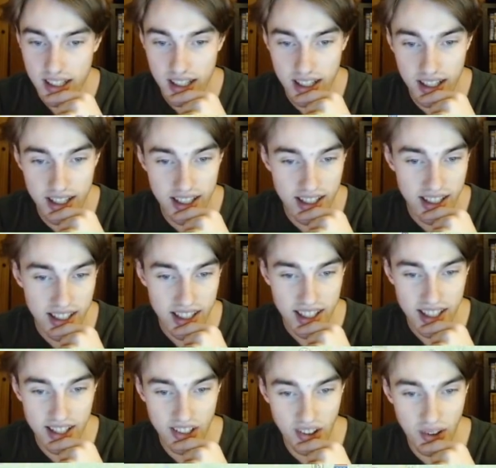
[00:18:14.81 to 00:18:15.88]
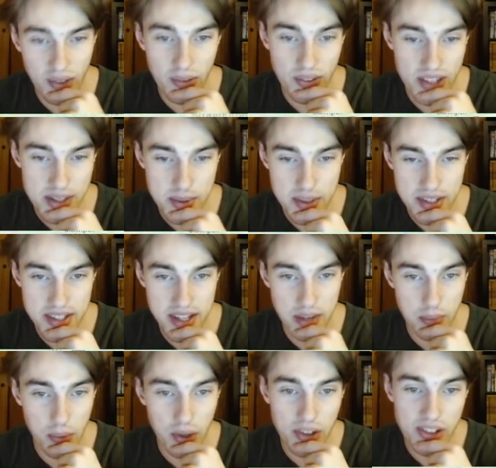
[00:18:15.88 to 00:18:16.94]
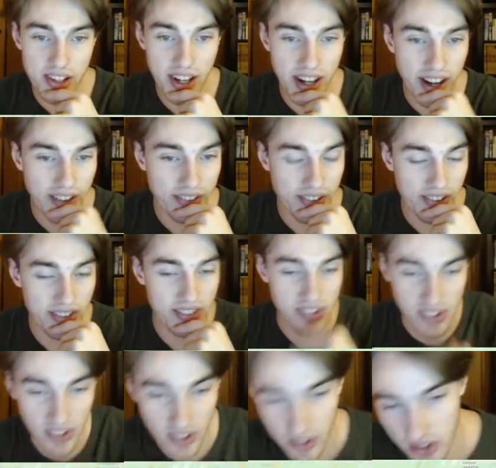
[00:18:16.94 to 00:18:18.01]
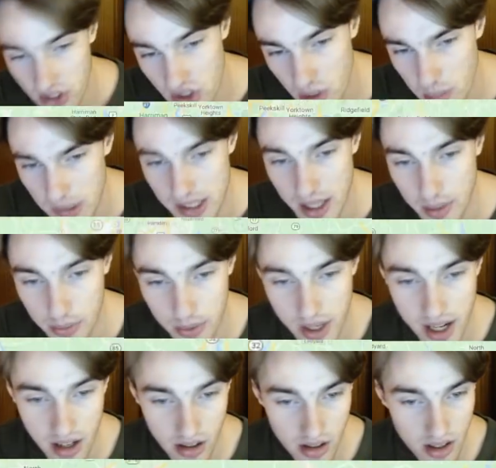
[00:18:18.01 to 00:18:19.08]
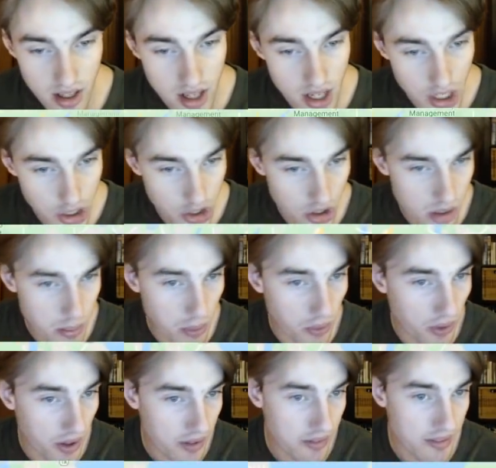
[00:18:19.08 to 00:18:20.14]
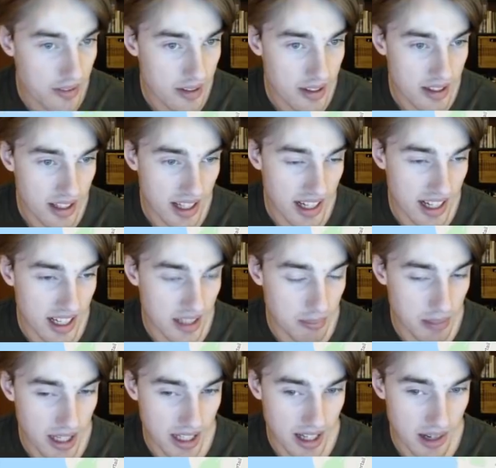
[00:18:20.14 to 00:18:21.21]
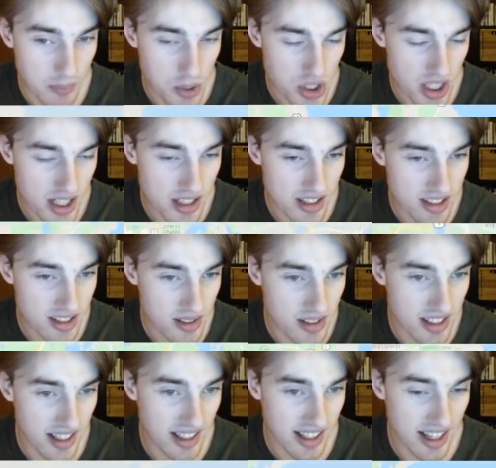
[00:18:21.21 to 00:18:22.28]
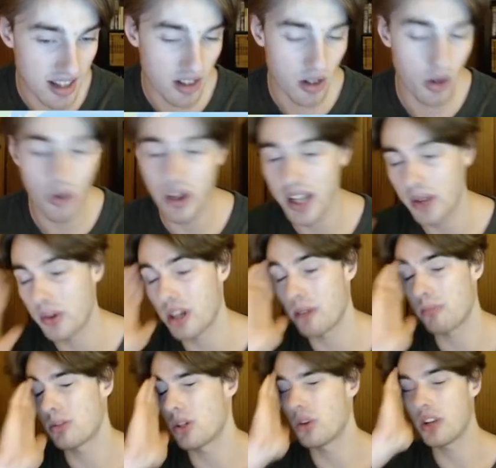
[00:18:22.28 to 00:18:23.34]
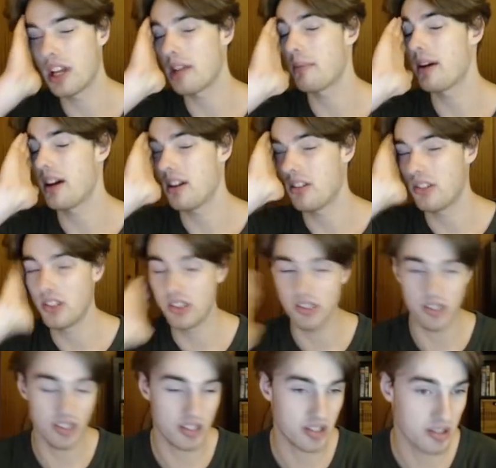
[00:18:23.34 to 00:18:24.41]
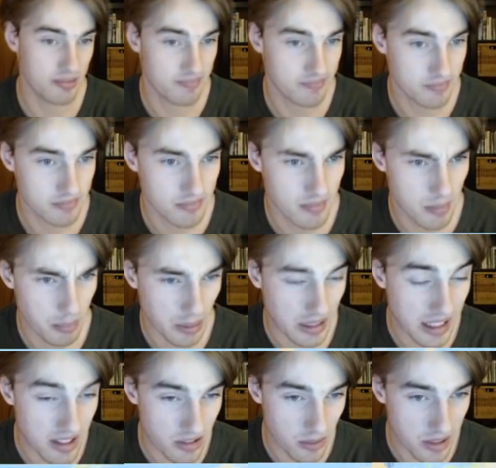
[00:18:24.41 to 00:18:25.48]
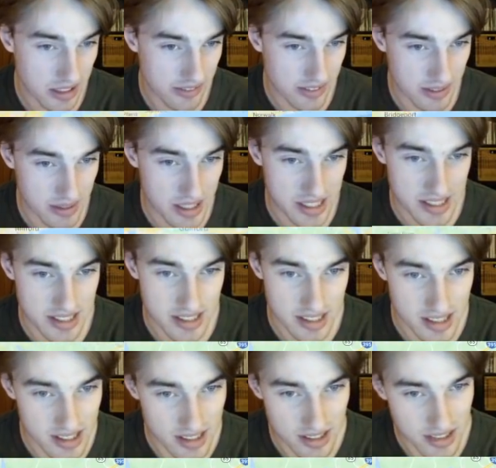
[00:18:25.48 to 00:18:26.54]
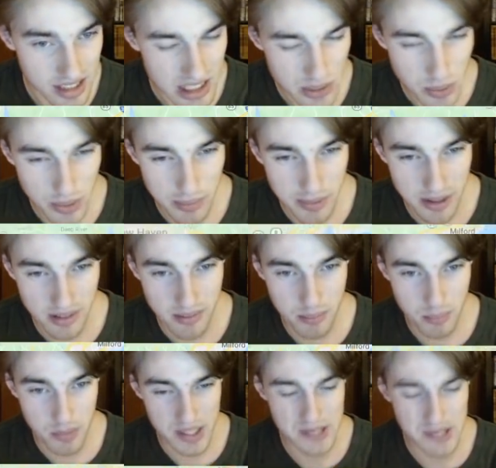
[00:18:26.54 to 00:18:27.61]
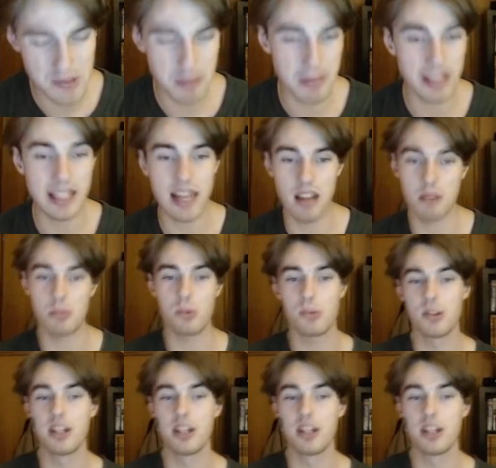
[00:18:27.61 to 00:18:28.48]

And not at all, this was in Rhode Island, so a super tough round, Newport, and man, I wish I just didn't get held up talking about Honduras or Belize or whatever, because this would have been gettable